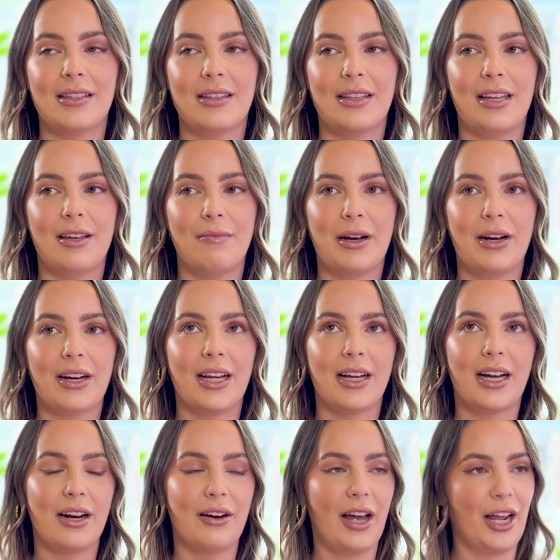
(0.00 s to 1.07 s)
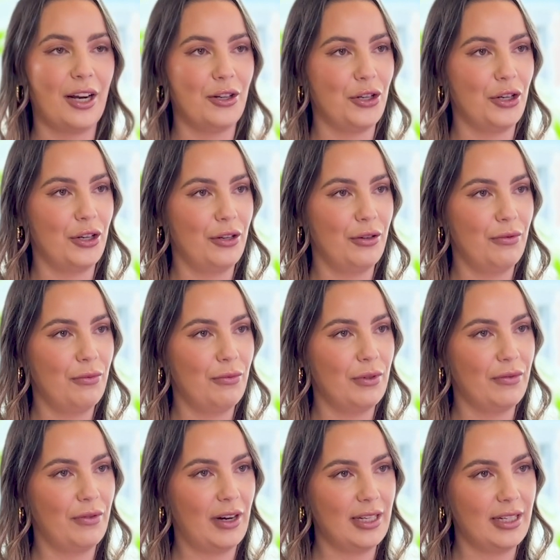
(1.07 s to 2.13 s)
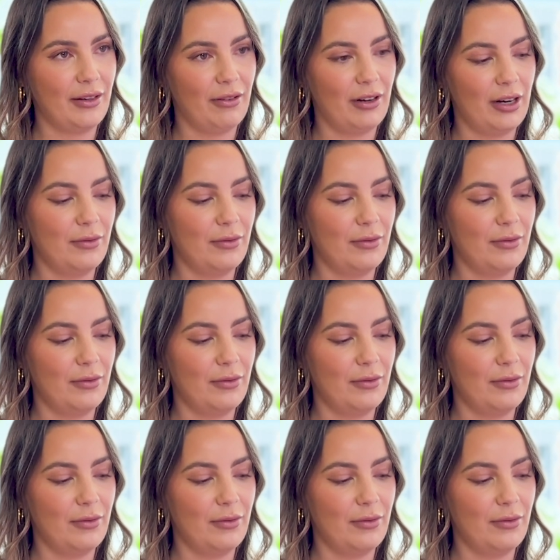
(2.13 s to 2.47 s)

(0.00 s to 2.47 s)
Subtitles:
the American kind of attitude was very different.